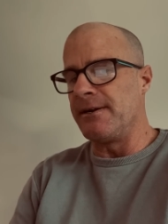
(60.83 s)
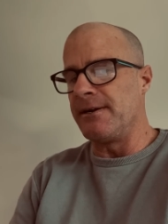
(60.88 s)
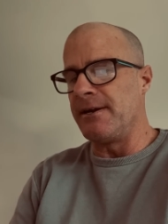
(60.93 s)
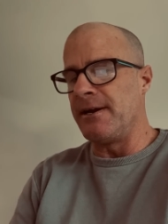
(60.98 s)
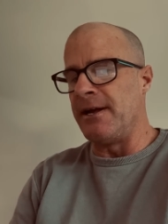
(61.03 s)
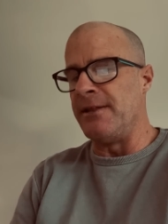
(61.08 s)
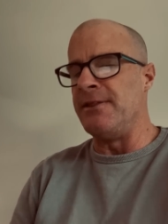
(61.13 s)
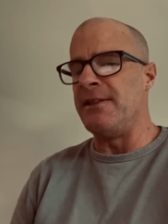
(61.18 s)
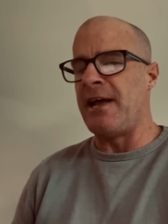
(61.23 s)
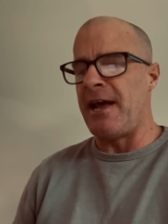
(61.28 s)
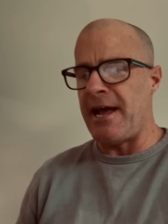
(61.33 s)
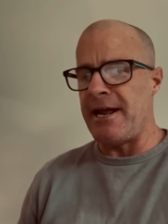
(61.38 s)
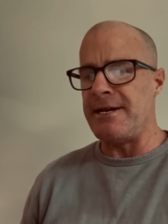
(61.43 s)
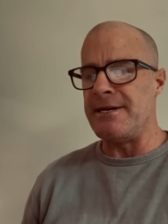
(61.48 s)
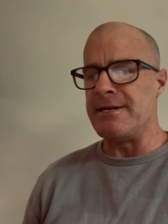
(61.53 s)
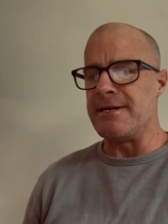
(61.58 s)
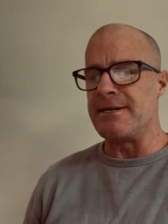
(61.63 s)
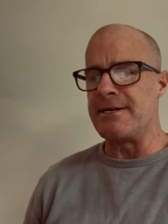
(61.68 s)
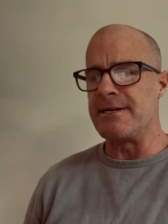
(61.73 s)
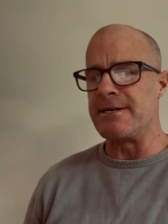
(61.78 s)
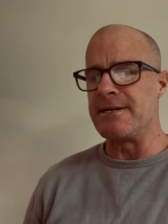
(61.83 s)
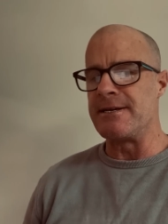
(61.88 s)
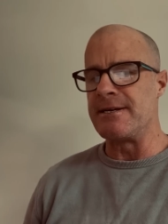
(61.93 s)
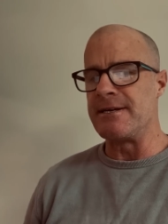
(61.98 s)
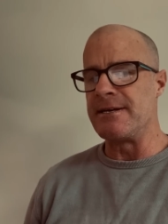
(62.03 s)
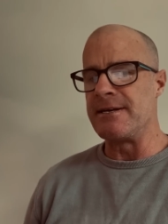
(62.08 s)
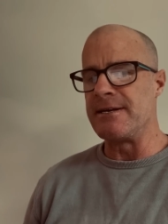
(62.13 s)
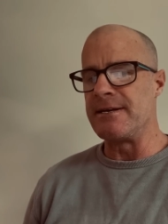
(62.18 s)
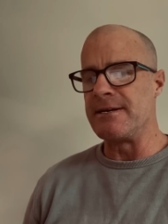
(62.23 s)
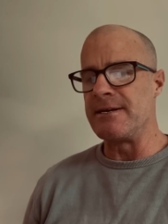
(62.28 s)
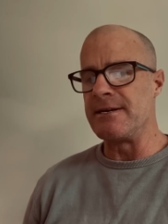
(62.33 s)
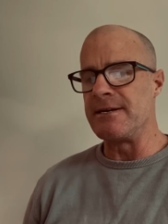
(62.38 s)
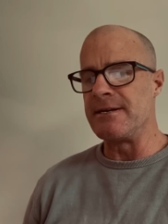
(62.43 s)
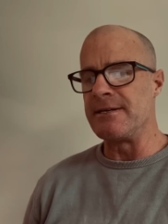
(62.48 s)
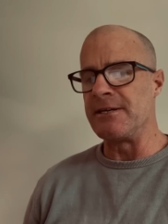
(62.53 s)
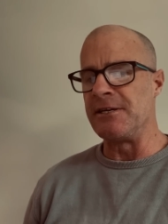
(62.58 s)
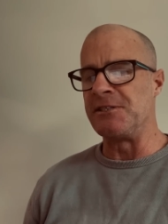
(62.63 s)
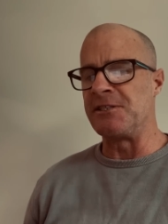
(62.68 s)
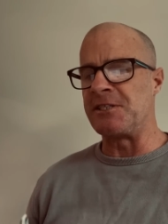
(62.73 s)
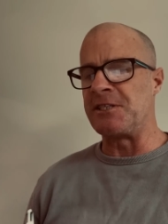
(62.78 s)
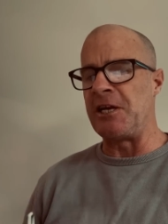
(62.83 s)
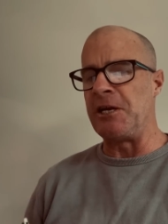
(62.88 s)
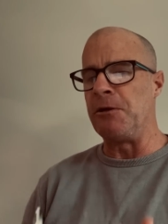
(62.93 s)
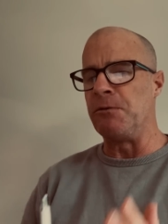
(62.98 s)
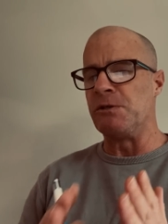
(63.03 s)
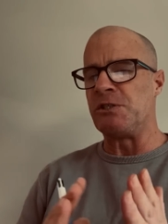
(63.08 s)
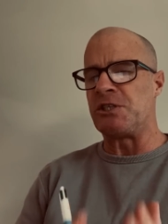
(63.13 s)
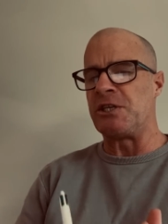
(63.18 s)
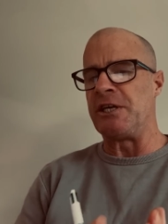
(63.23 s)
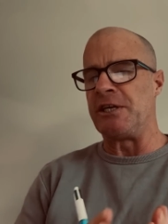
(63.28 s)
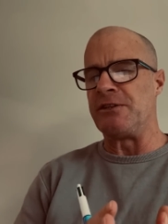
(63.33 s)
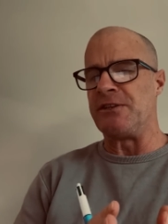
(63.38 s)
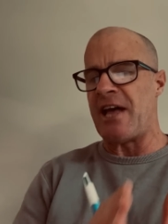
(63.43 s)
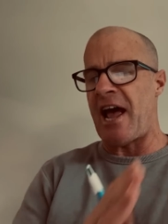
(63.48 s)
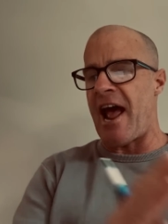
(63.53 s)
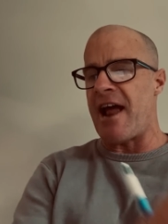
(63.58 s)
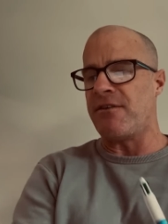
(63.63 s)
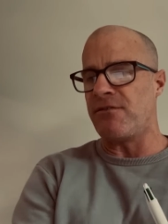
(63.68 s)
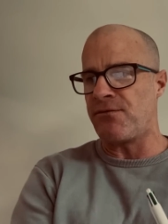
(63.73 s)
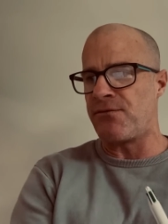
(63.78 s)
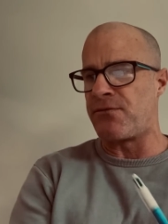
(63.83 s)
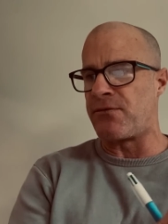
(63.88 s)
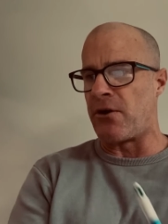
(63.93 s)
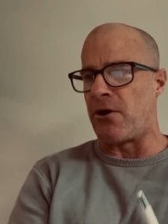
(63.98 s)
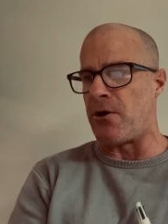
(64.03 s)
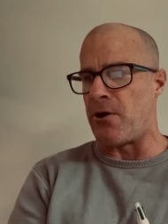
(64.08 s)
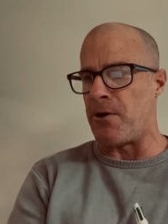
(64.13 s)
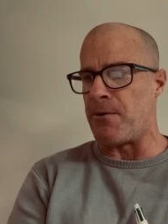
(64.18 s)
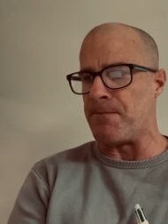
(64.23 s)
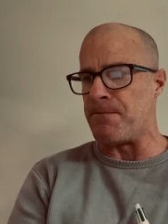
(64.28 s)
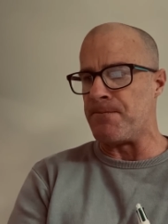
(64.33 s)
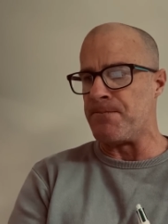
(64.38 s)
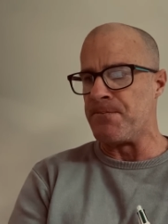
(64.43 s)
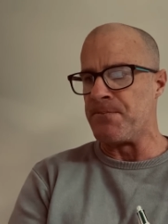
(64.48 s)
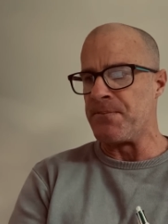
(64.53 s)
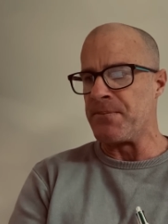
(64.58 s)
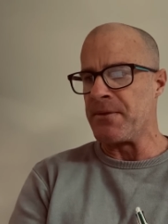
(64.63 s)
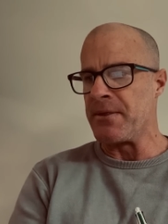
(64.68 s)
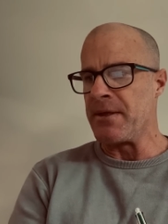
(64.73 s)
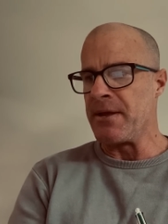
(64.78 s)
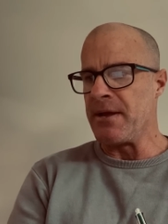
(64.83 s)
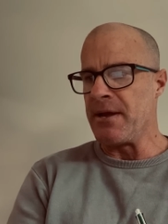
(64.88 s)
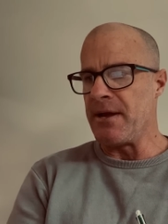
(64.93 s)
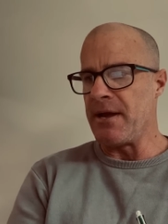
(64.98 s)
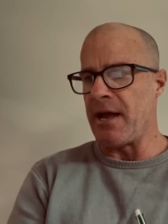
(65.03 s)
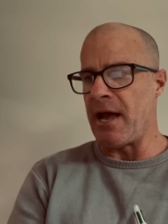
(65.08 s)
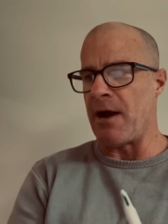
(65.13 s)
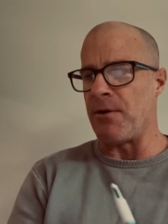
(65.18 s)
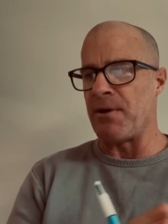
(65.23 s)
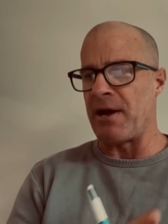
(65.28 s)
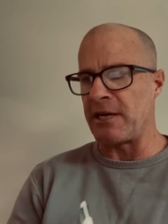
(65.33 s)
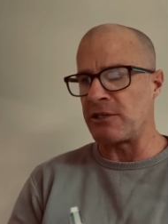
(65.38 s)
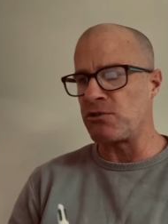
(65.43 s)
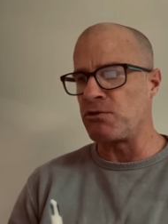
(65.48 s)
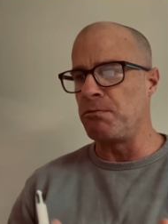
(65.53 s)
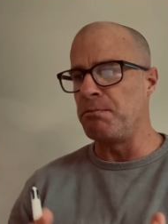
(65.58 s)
and then distinguishing that from our actual